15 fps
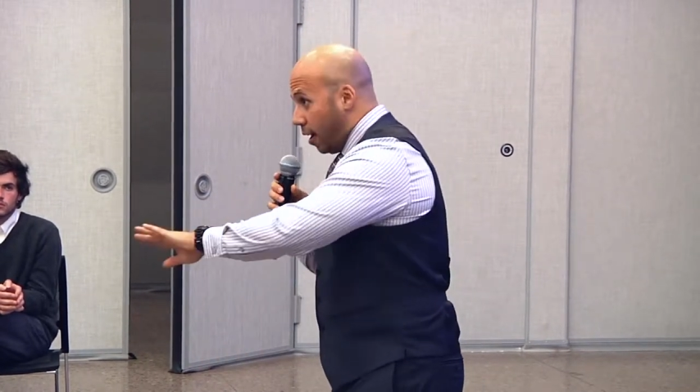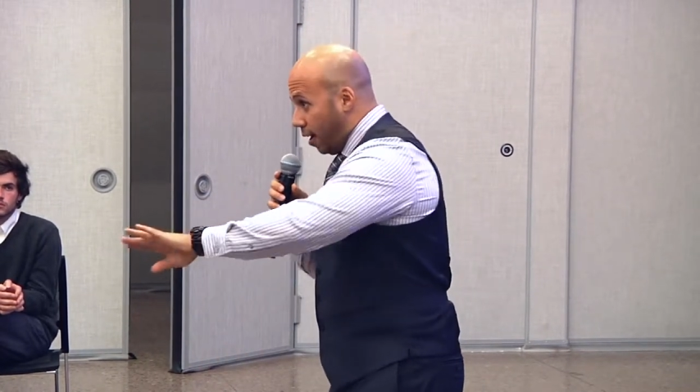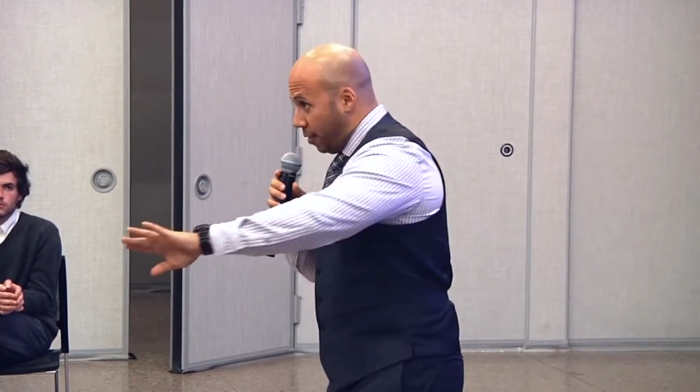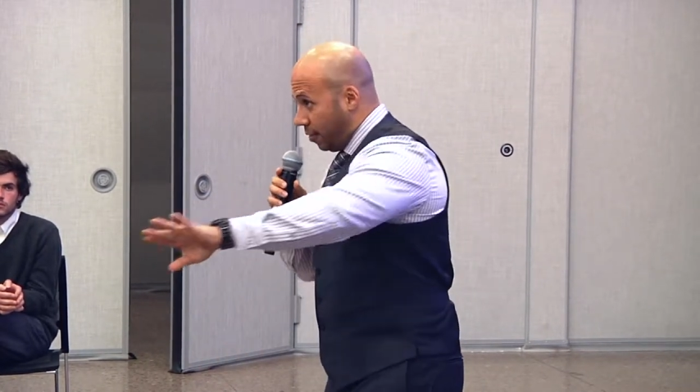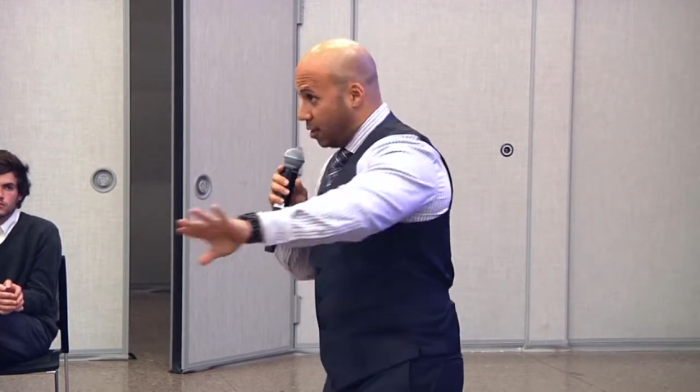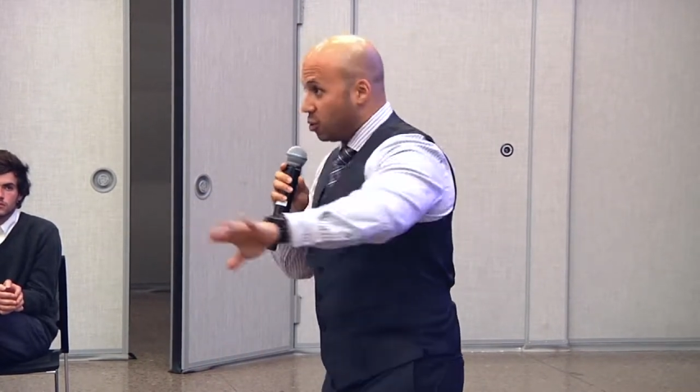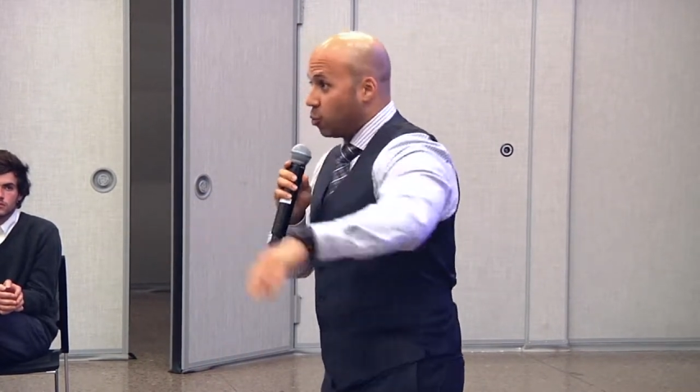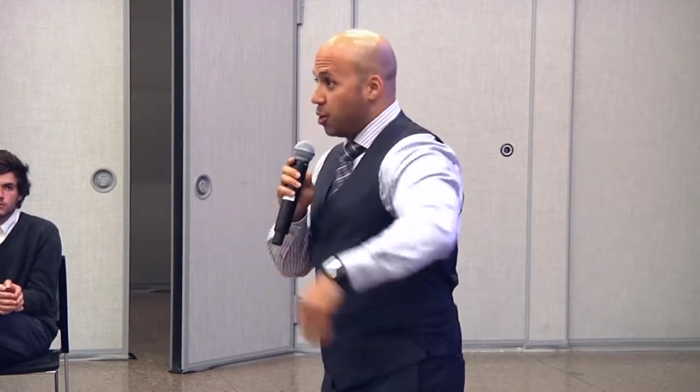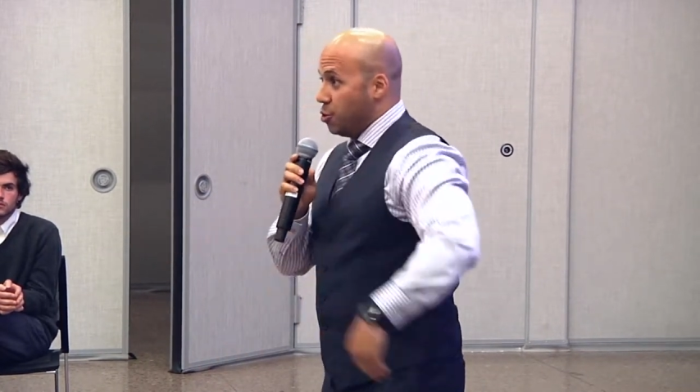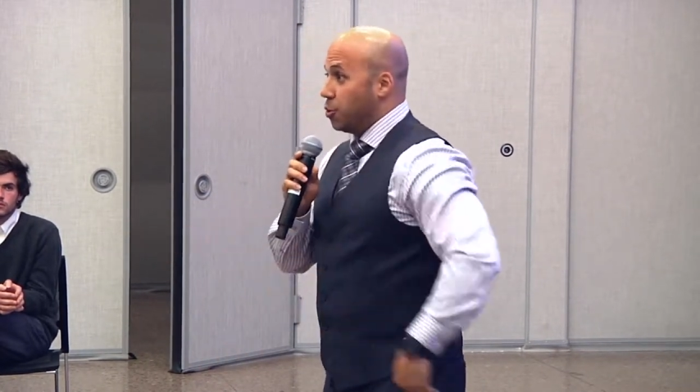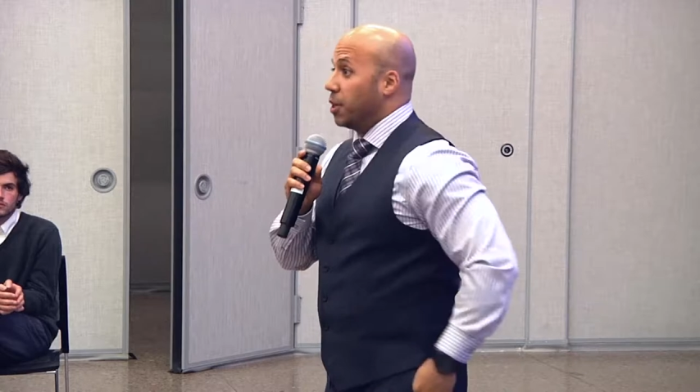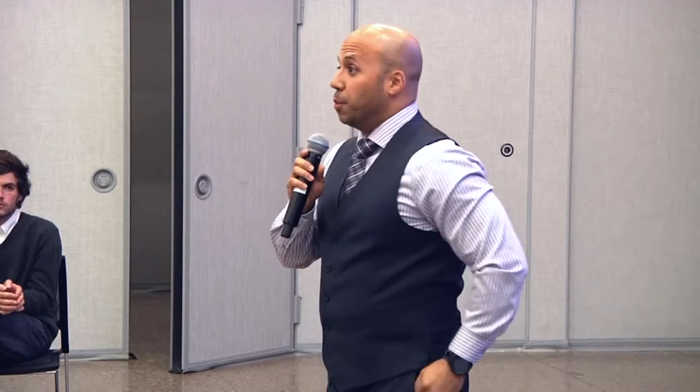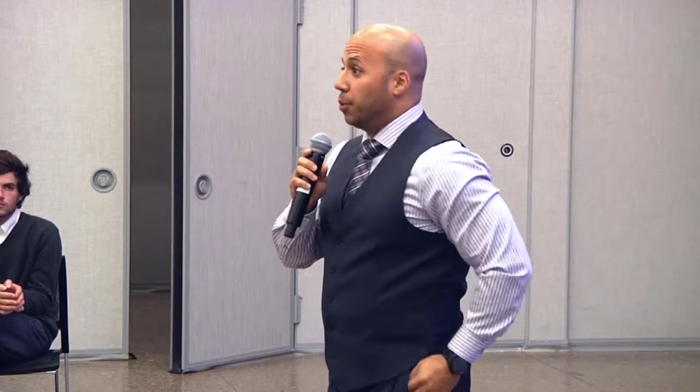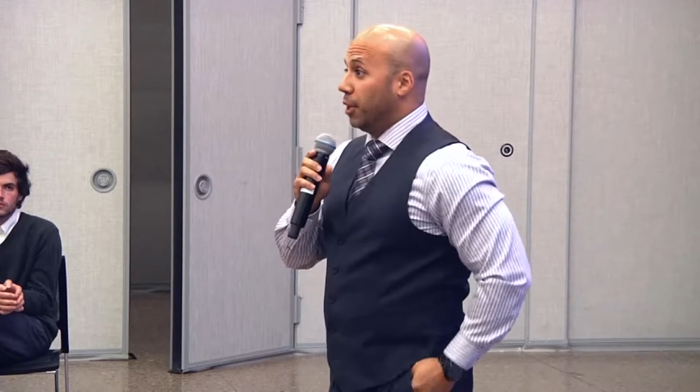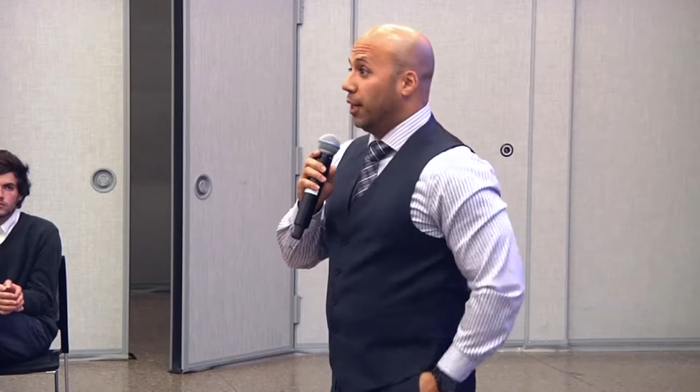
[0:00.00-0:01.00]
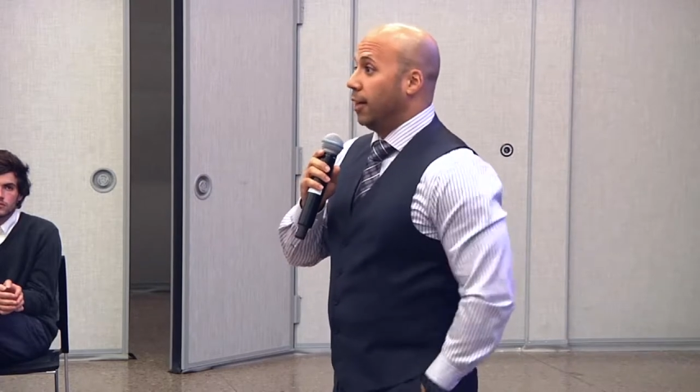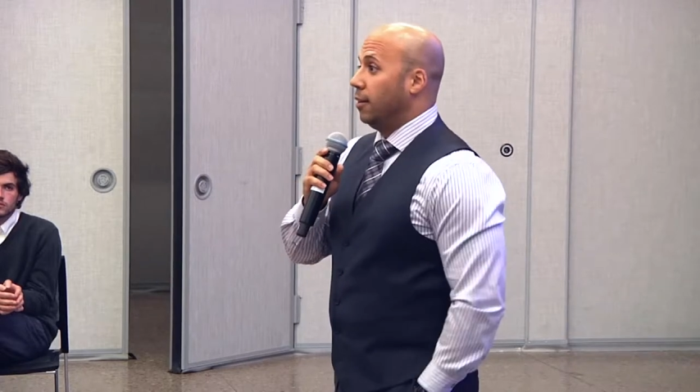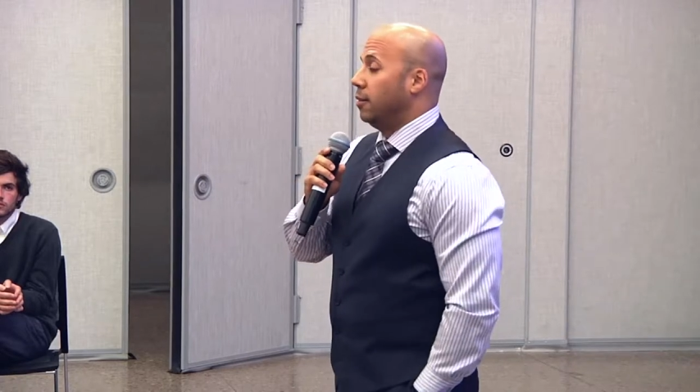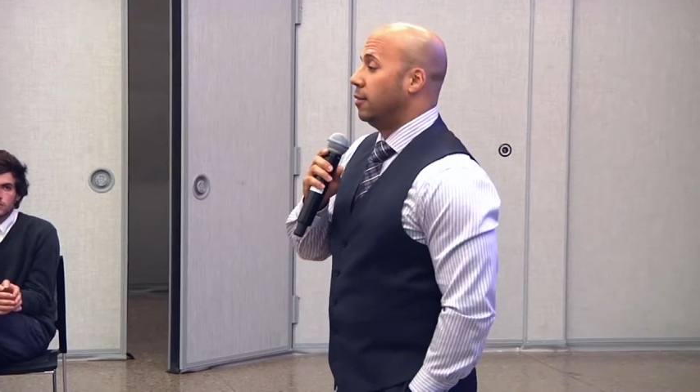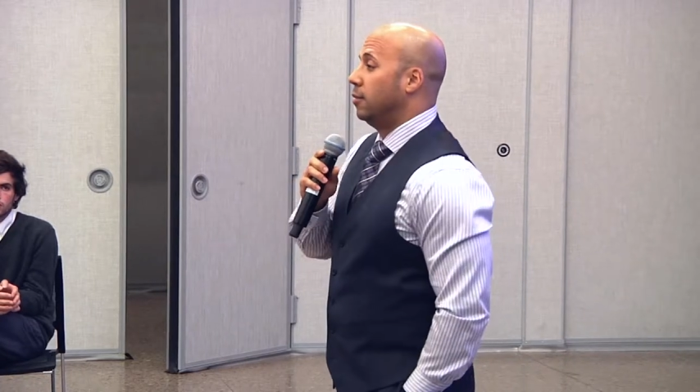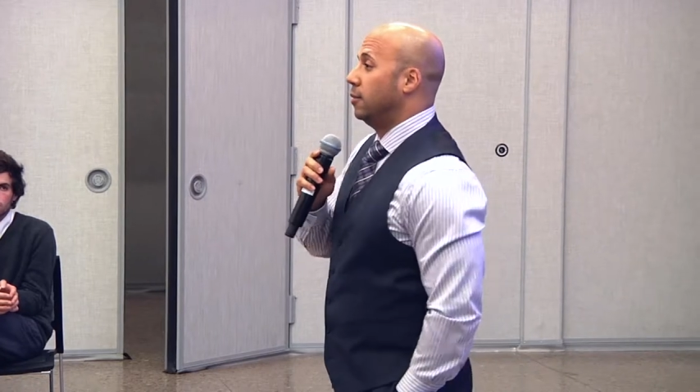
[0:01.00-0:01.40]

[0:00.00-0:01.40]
and this way you can play.